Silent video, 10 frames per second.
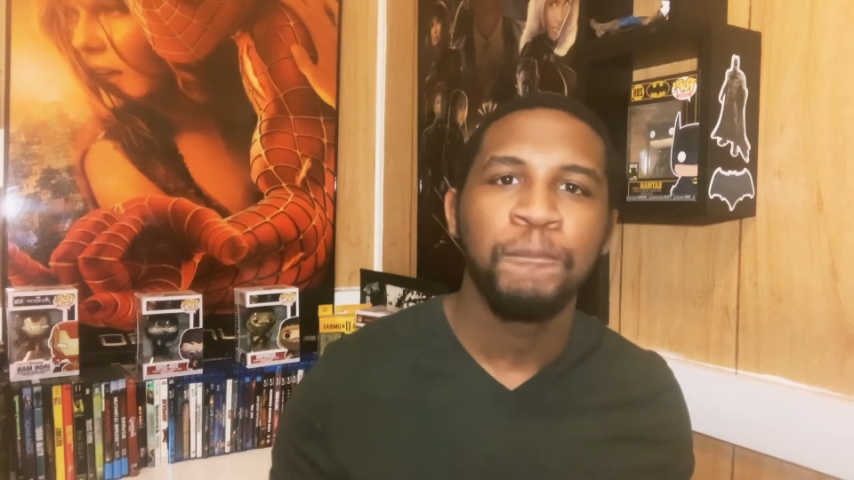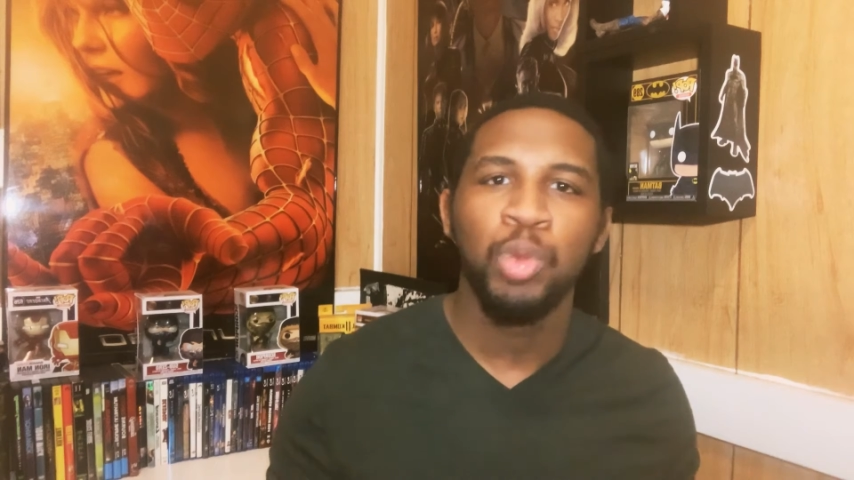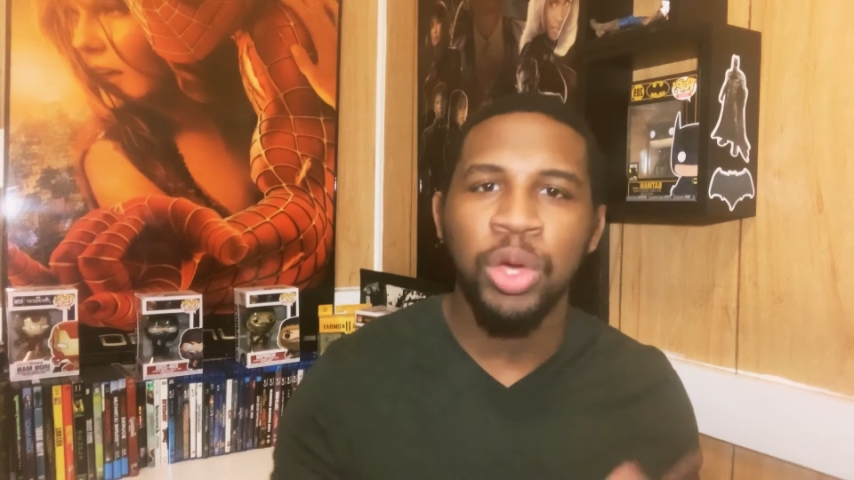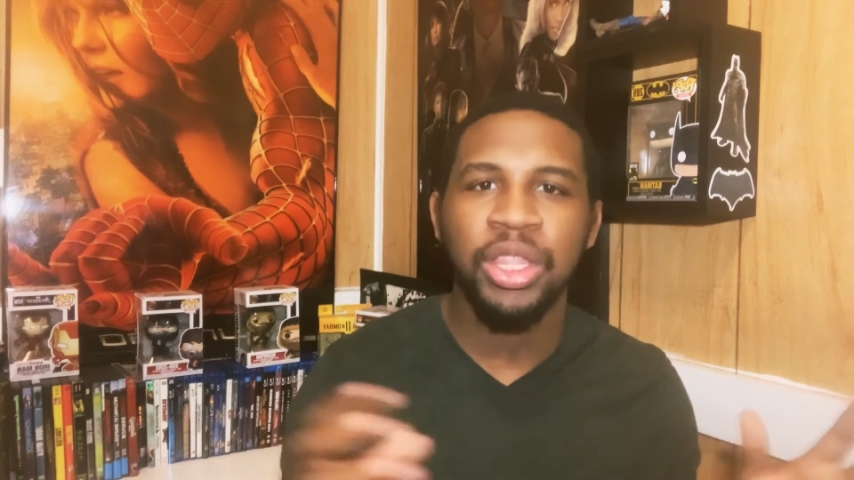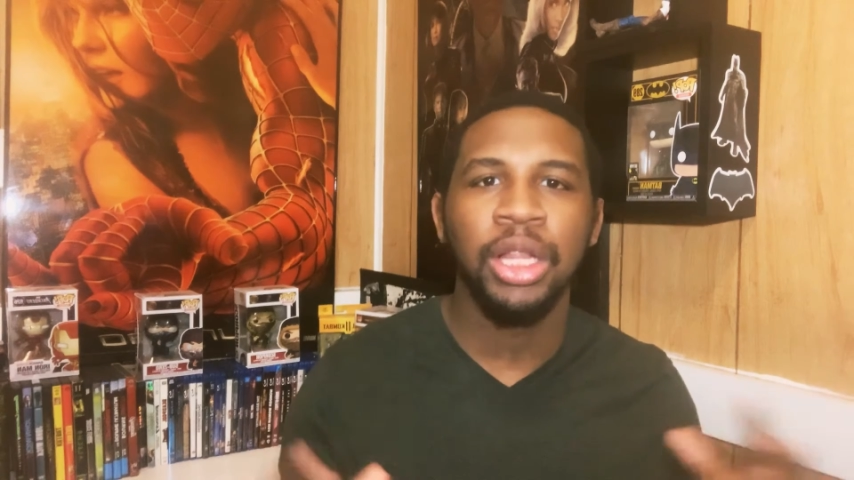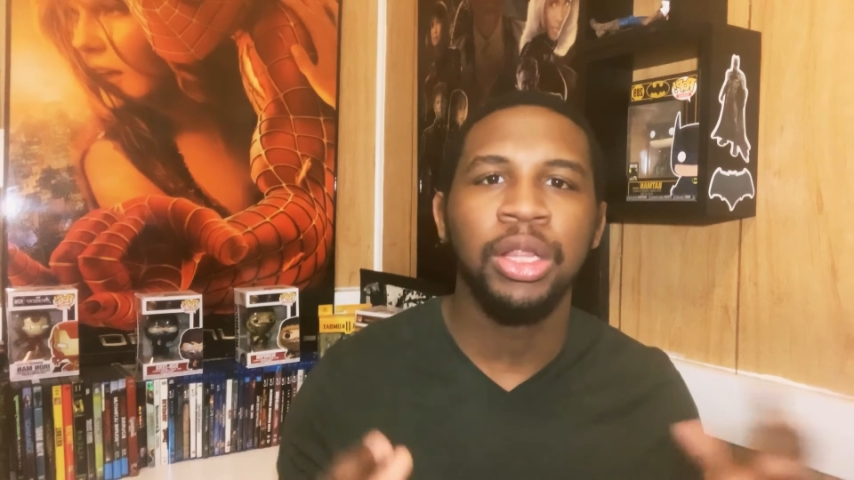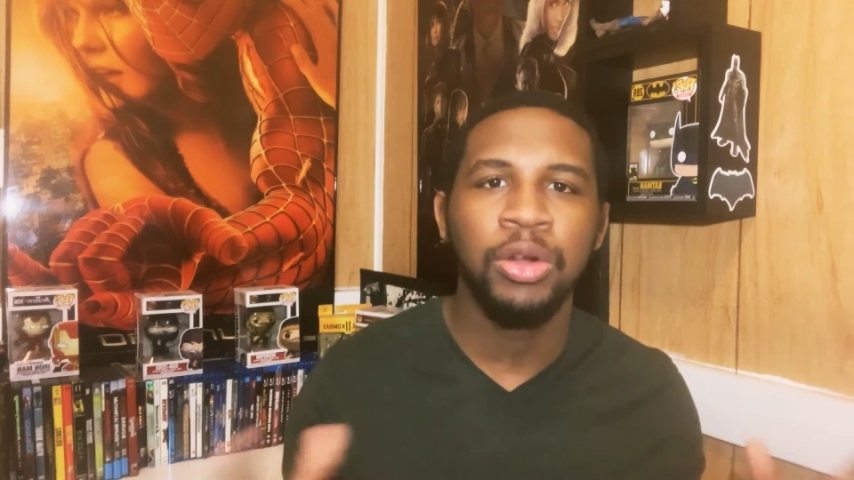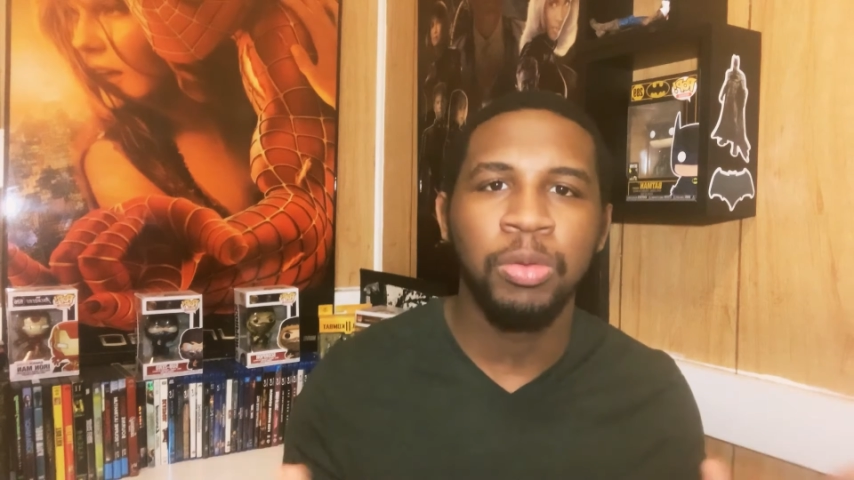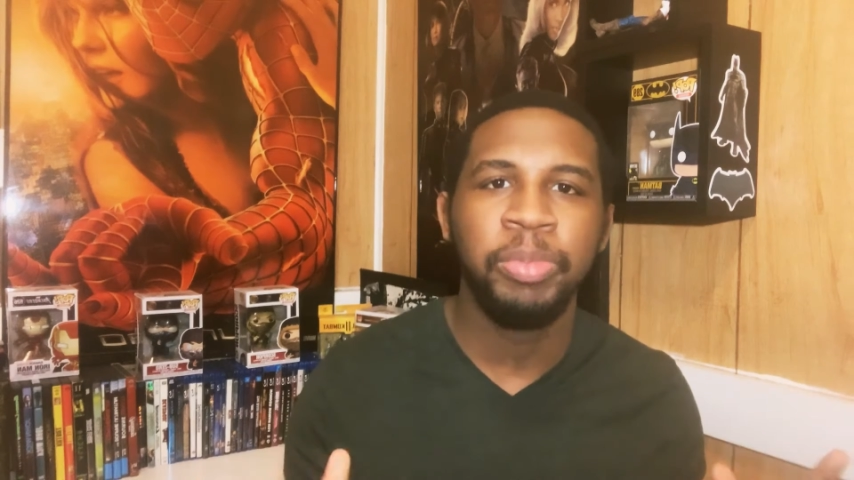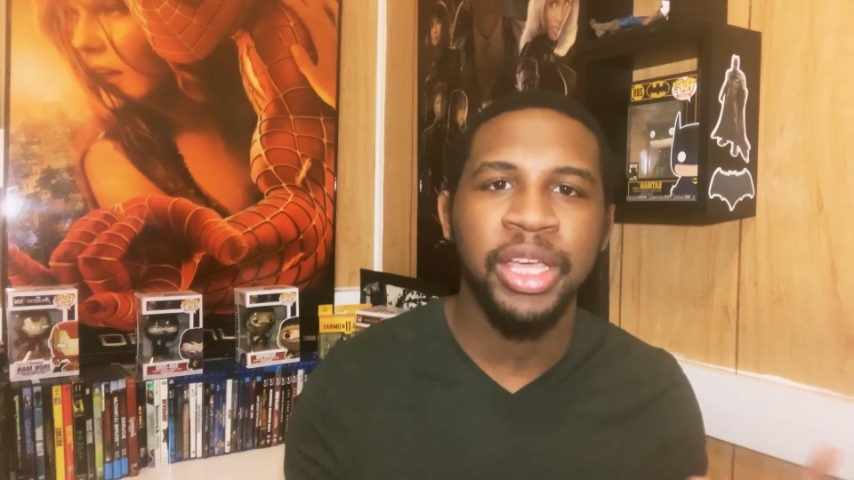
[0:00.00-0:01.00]
with a
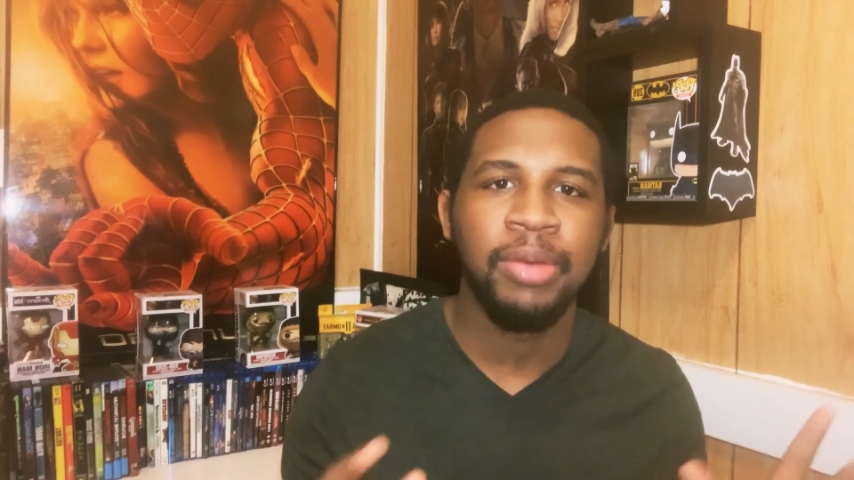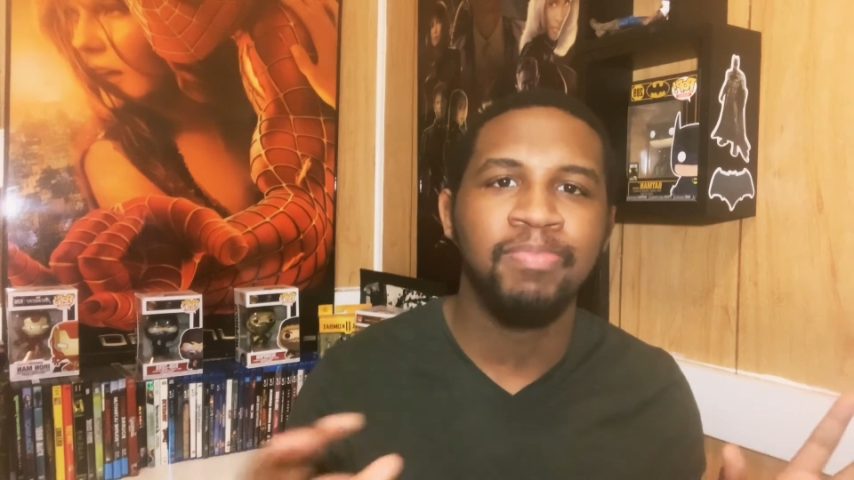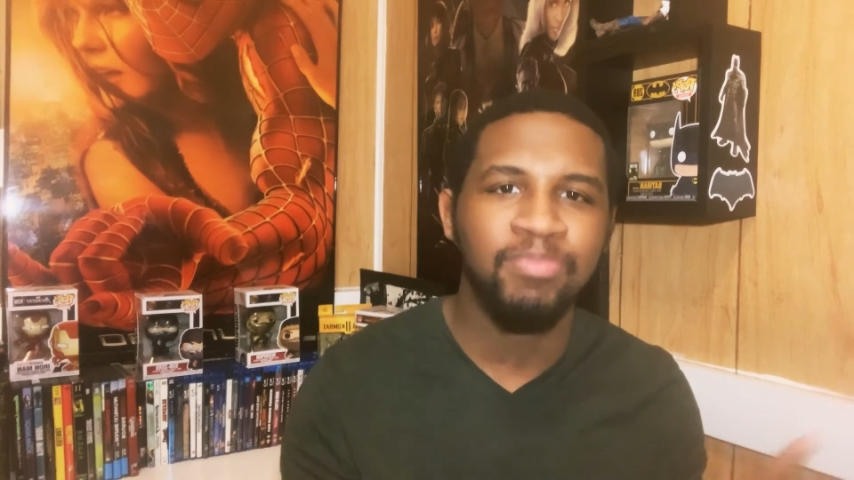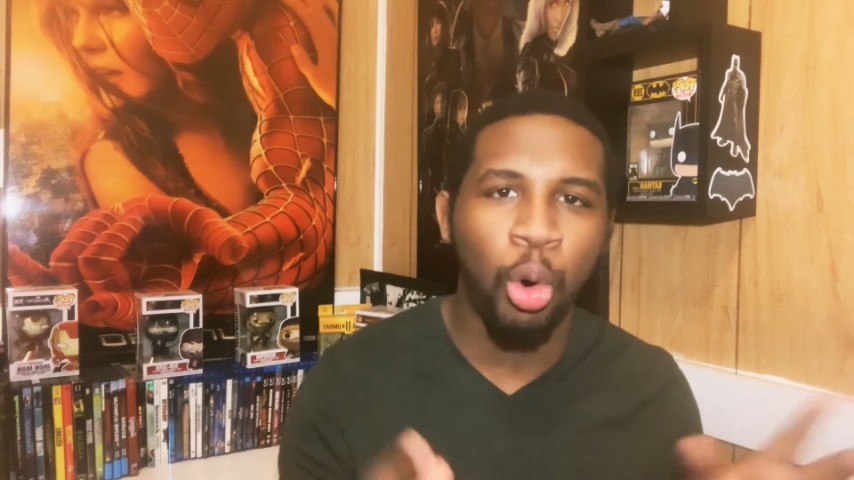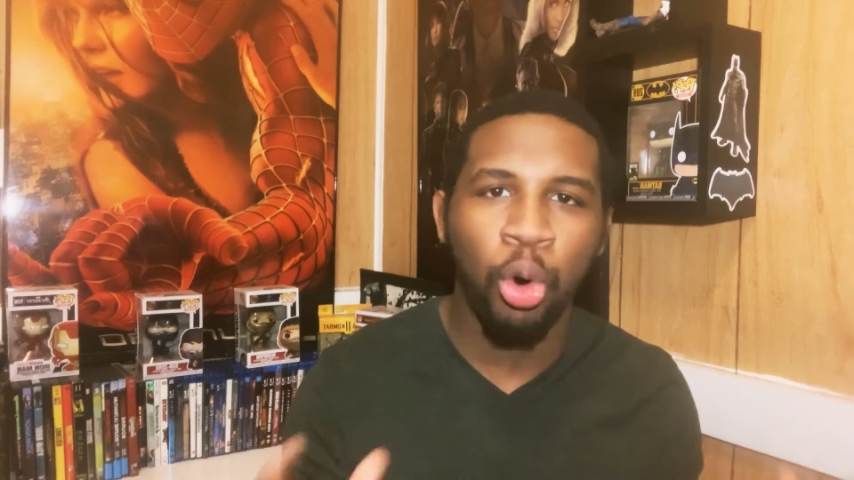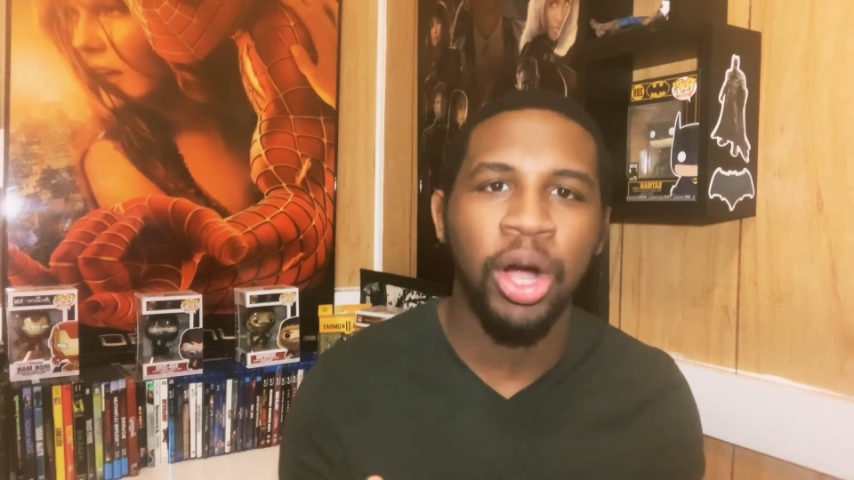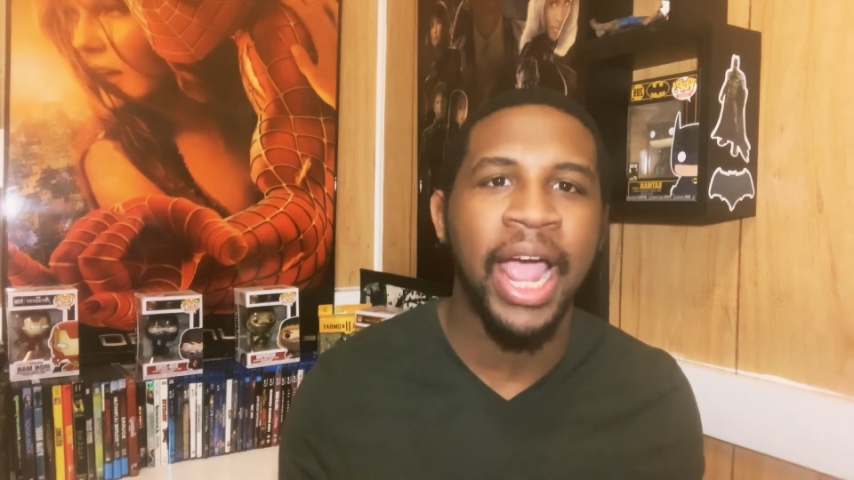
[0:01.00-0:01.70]
little bit more